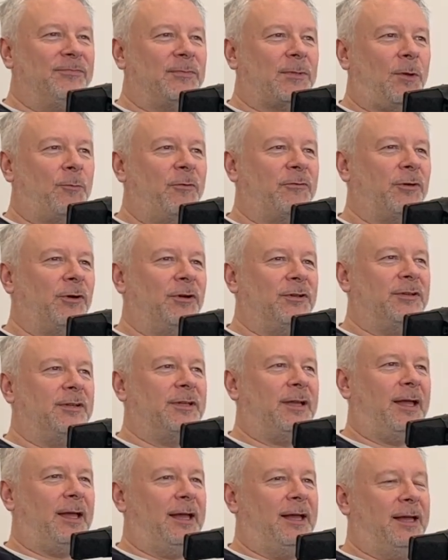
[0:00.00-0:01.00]
We've got
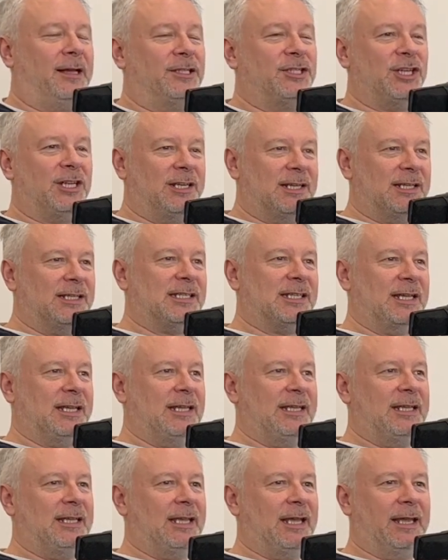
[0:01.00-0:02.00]

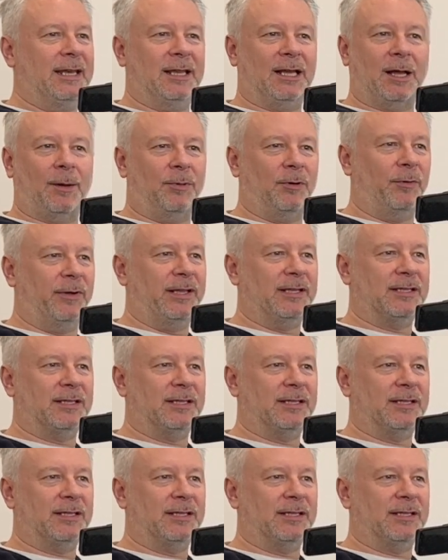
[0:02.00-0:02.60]
GDC in a couple of weeks'